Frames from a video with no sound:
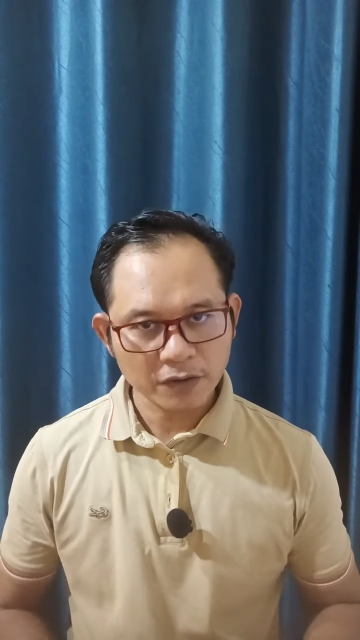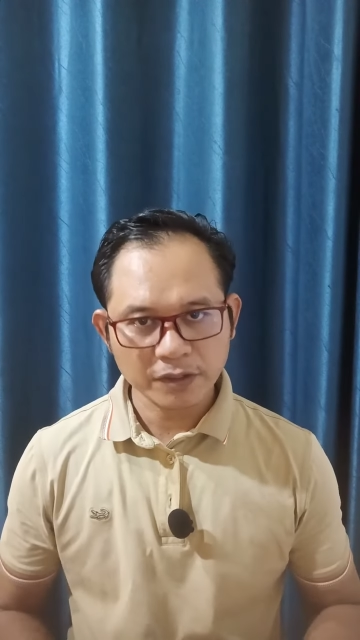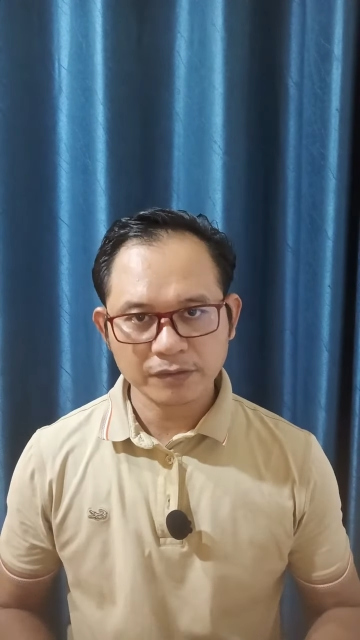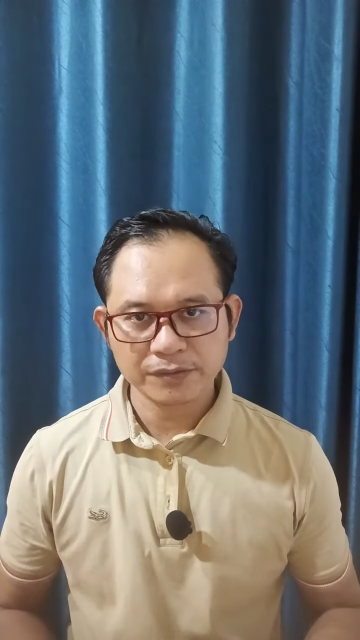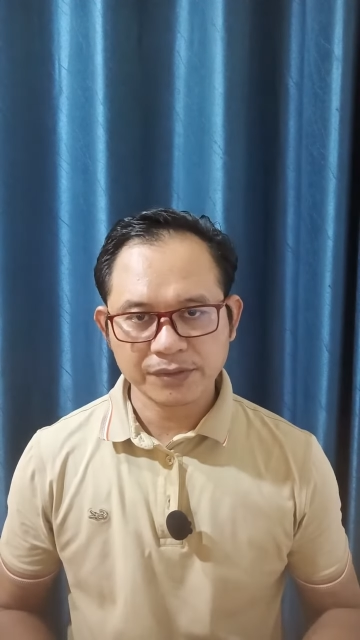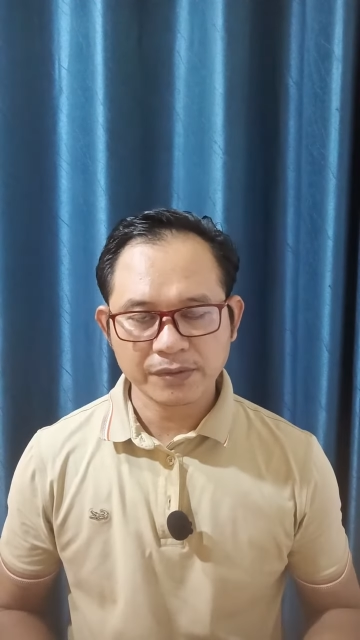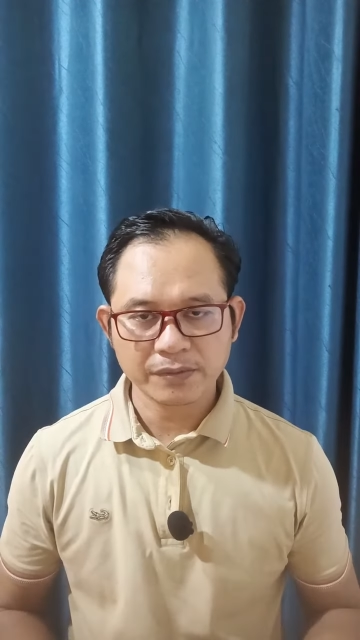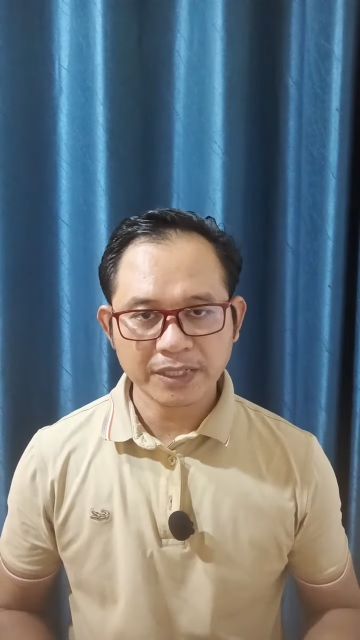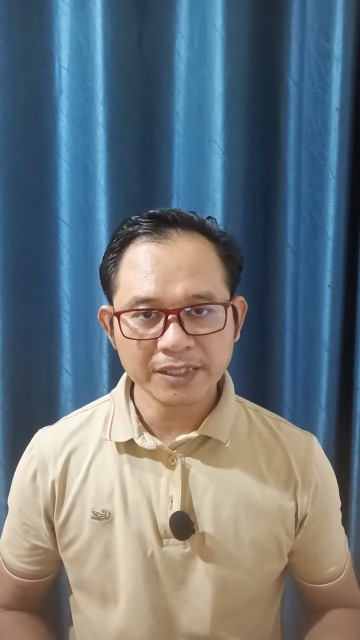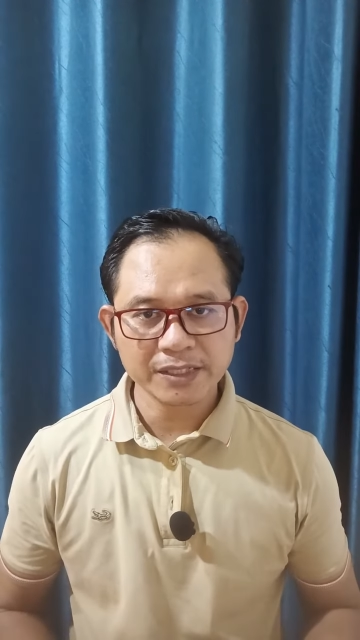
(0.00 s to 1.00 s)
count,
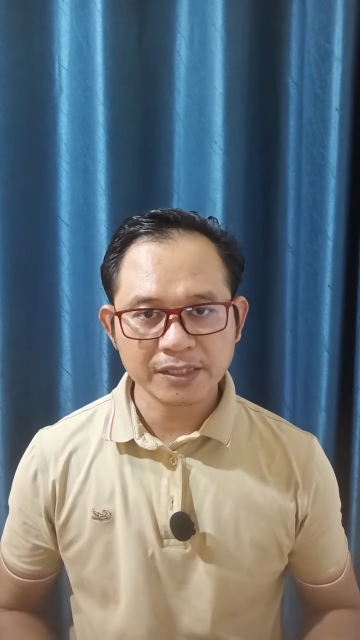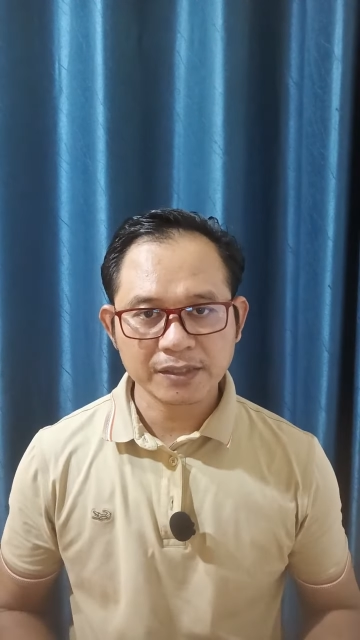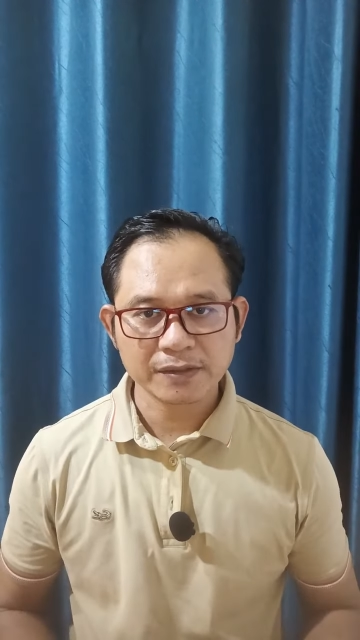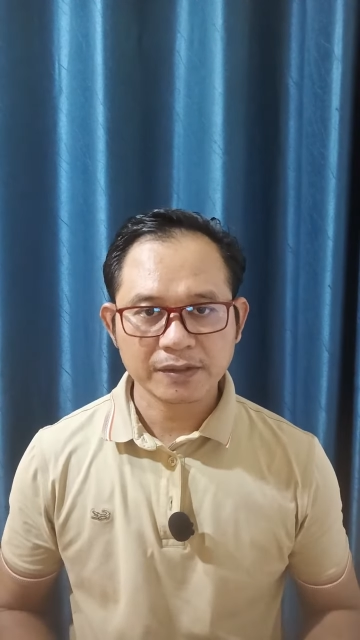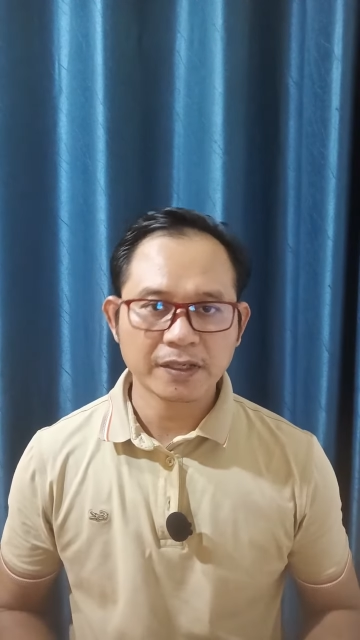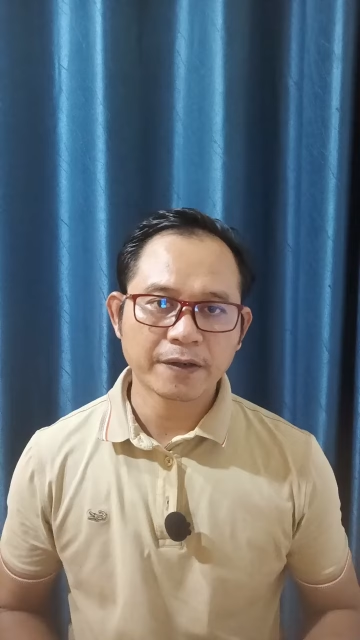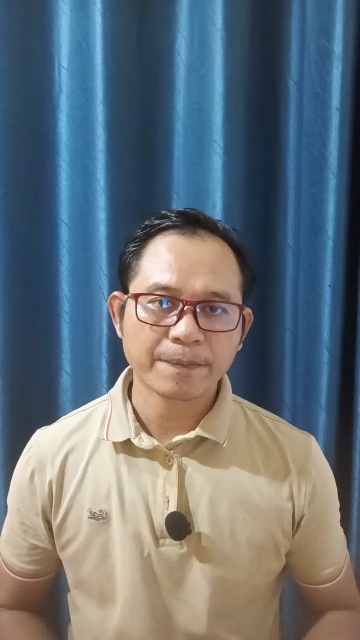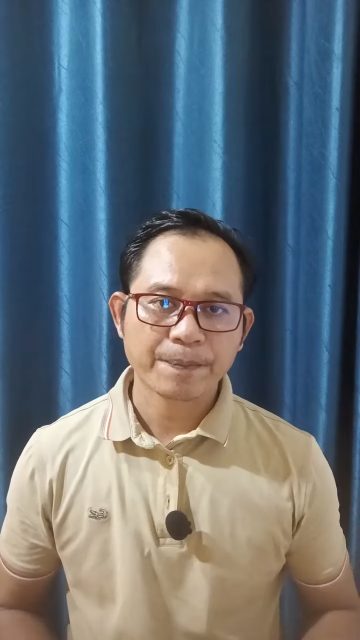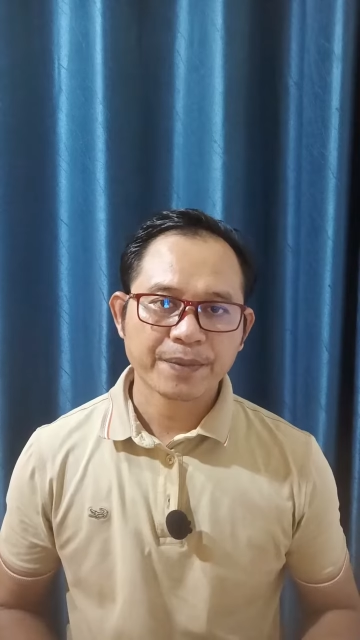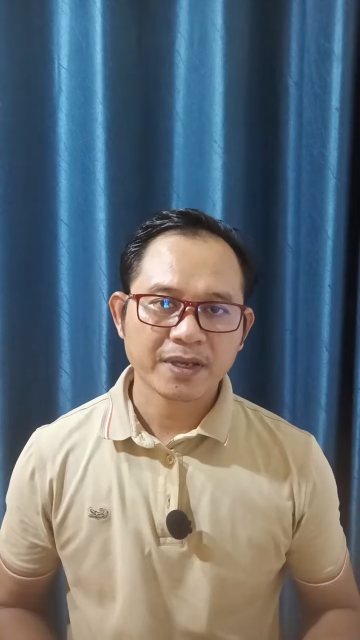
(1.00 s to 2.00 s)
right? Yeah.
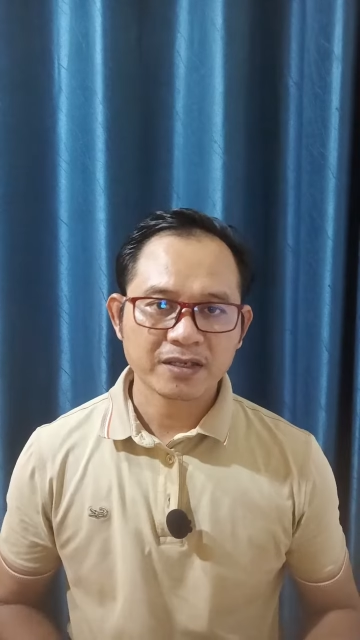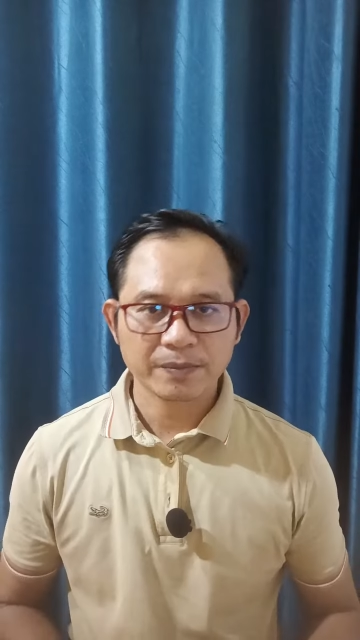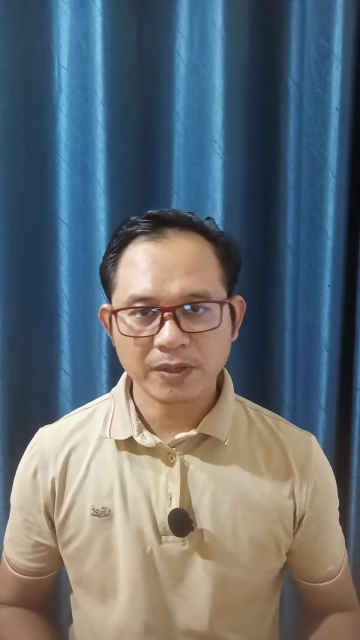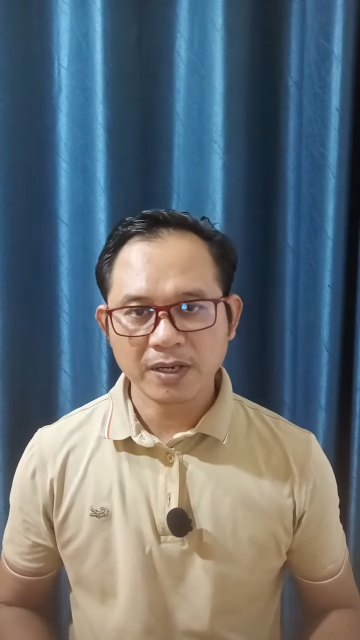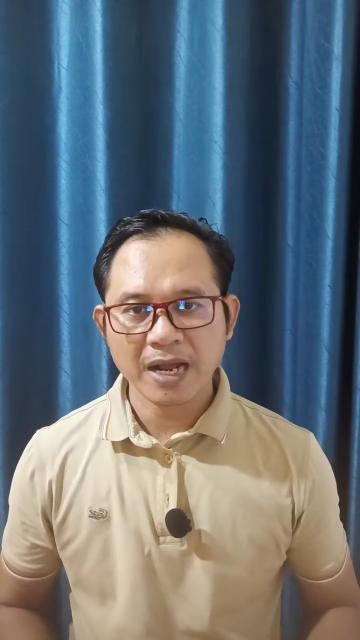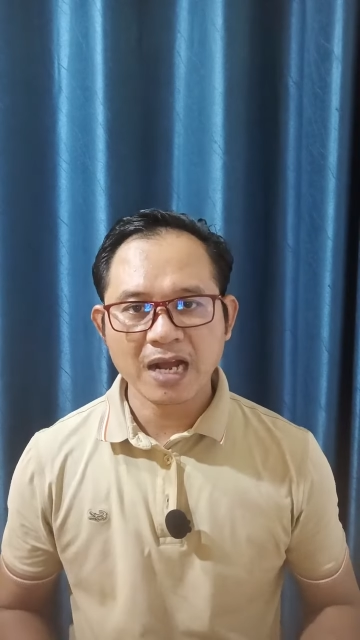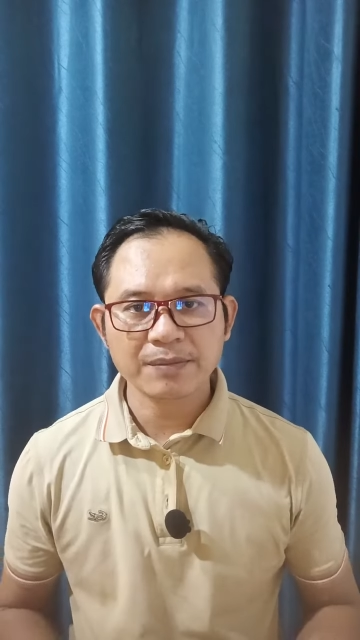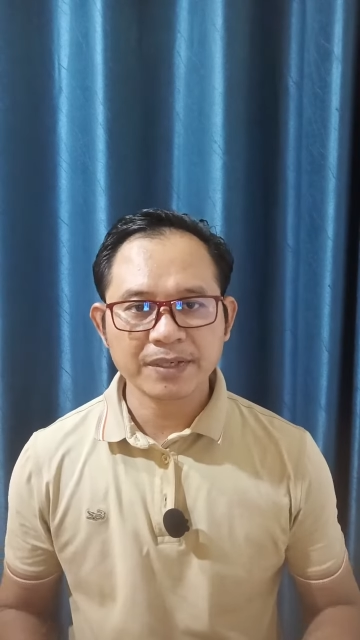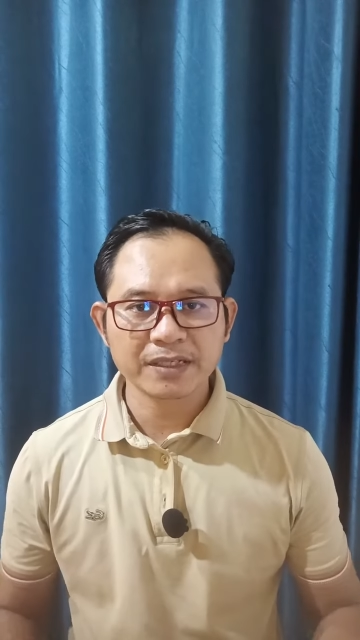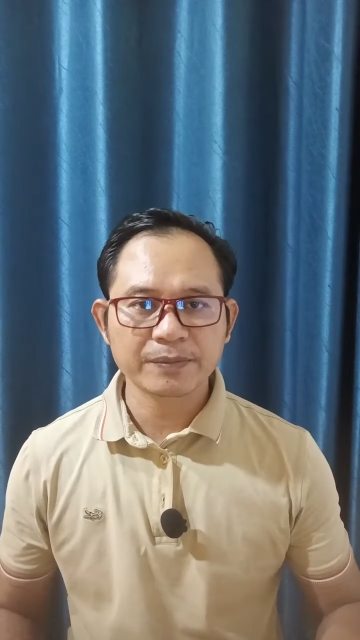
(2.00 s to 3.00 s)
Example:
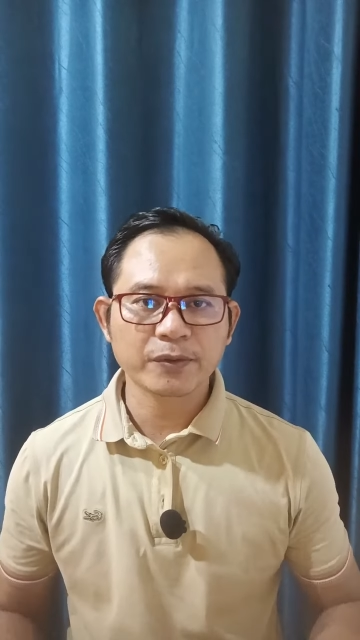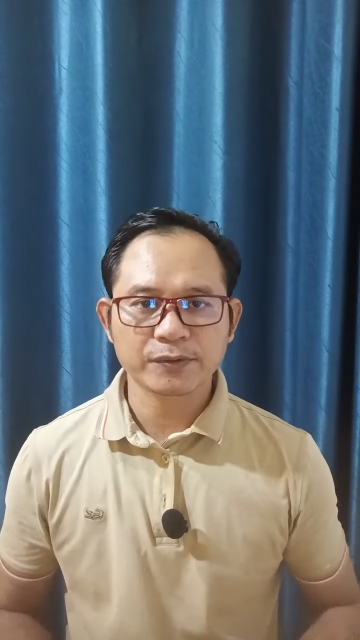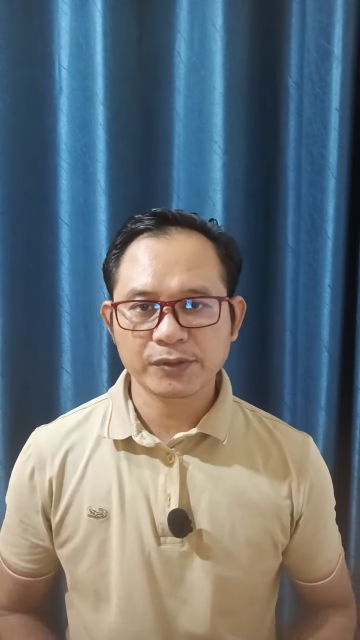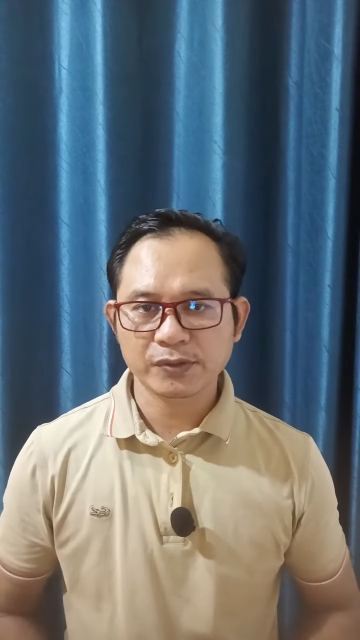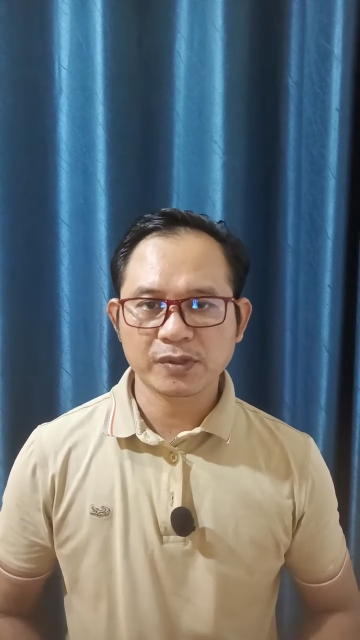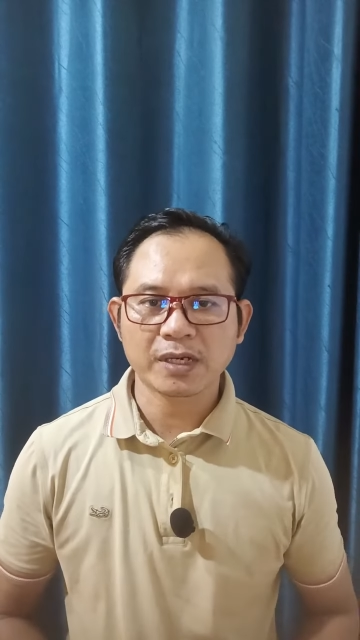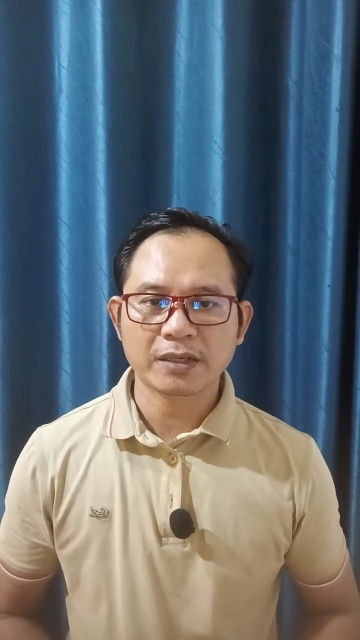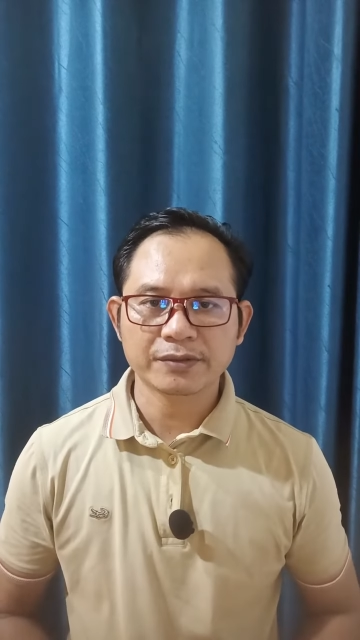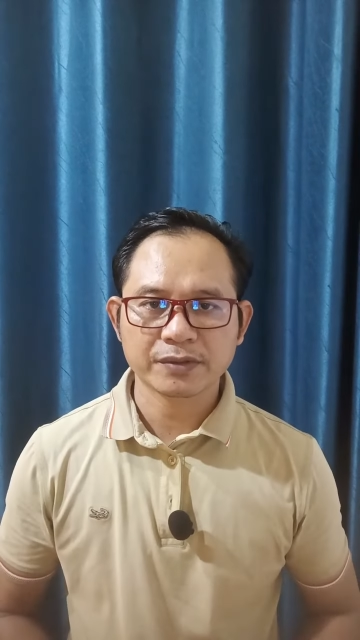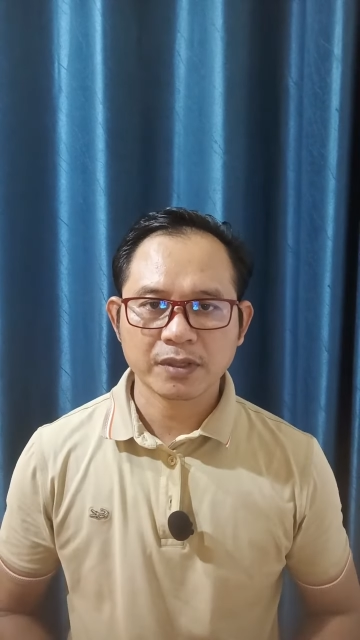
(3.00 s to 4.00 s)
how many books do you
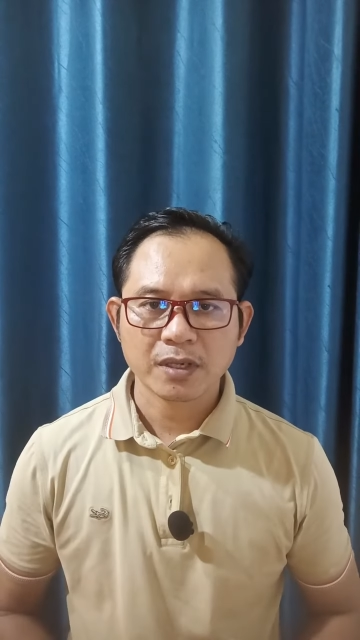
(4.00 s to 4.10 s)
have?